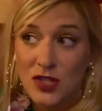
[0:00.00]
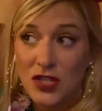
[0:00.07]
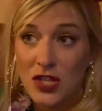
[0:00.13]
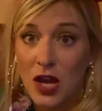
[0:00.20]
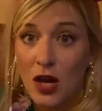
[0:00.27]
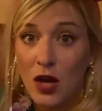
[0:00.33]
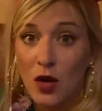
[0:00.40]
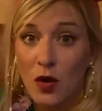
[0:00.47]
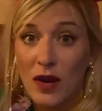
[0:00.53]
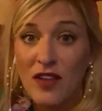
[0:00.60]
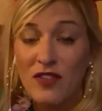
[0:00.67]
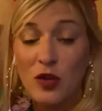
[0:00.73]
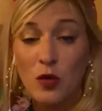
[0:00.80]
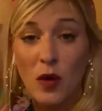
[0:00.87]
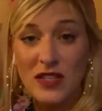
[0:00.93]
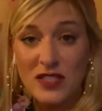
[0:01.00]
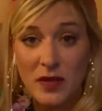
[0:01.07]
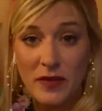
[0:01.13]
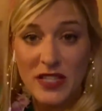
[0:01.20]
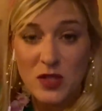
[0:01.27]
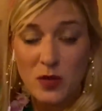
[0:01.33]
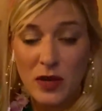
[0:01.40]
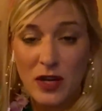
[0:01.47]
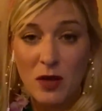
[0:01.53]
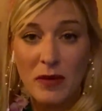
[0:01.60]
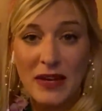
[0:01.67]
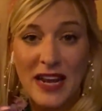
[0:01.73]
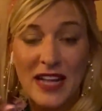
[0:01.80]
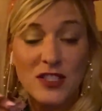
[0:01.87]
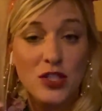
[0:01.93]
So if you want something sweeter
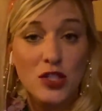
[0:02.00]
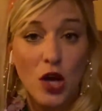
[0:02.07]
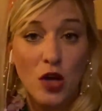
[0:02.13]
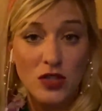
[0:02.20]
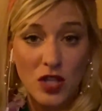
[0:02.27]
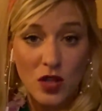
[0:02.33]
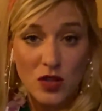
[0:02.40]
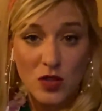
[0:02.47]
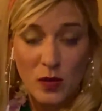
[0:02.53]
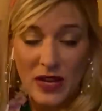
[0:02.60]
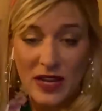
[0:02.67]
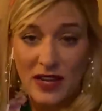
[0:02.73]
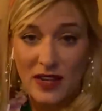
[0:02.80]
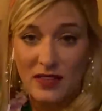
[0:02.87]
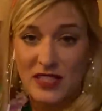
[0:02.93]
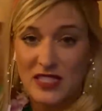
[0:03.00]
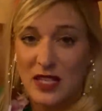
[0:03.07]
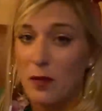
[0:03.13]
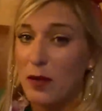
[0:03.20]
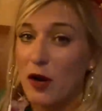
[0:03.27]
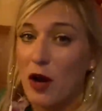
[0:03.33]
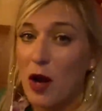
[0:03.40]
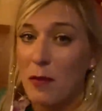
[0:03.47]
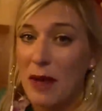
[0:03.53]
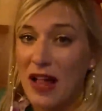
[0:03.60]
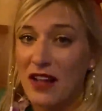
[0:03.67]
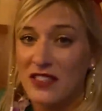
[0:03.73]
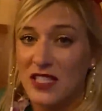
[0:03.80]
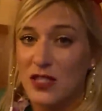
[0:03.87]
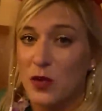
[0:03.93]
but not so, so sweet, the cinnamon will help
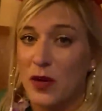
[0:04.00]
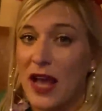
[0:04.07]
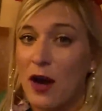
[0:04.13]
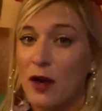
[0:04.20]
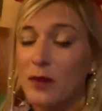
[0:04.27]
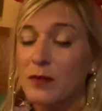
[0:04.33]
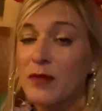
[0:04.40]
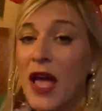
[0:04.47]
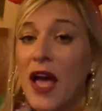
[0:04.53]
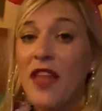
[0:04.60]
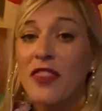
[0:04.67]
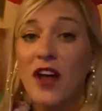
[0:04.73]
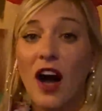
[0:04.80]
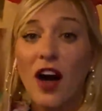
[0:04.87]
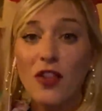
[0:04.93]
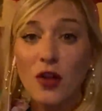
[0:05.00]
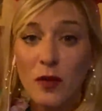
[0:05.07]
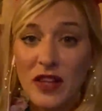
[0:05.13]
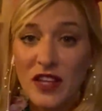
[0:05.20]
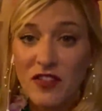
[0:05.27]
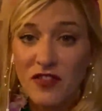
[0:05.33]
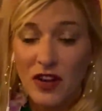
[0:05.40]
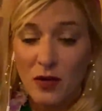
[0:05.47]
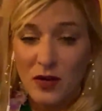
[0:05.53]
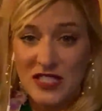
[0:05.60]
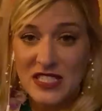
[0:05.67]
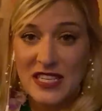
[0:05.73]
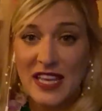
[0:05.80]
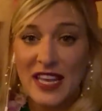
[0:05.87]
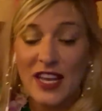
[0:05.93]
balance this one out. The other really fun ones
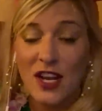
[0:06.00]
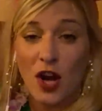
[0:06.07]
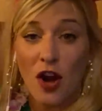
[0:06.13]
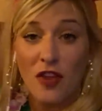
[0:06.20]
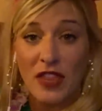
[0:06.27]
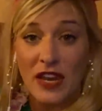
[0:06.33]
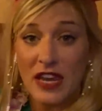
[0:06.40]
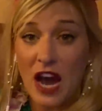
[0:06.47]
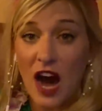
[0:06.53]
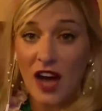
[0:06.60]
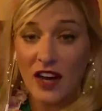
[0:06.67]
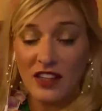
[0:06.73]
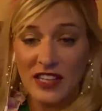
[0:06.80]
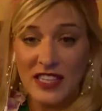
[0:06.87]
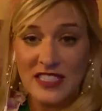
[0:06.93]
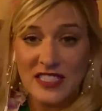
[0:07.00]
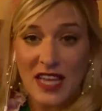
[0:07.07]
to get here are the Nautilus.